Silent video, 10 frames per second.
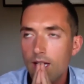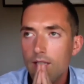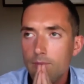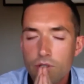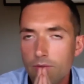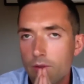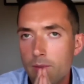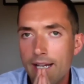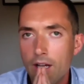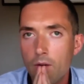Some of you
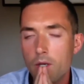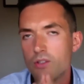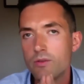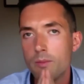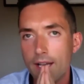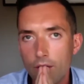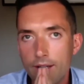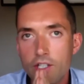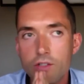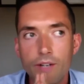may know, most of you may know, a
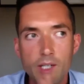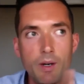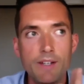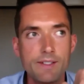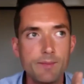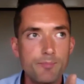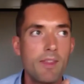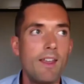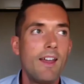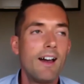national vice president.
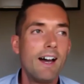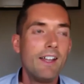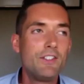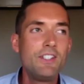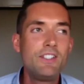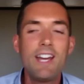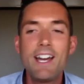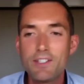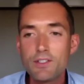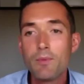And she
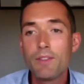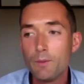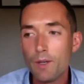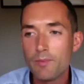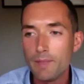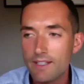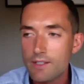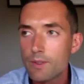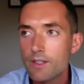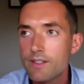shared something with me. This
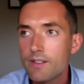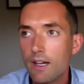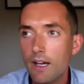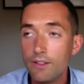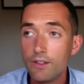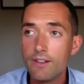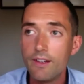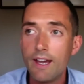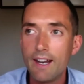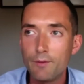was the other
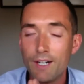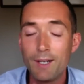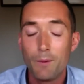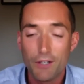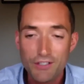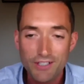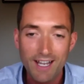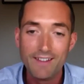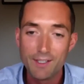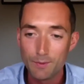day, and I really want to
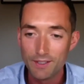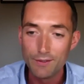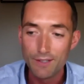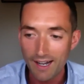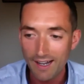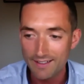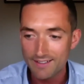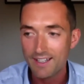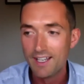share this with you guys,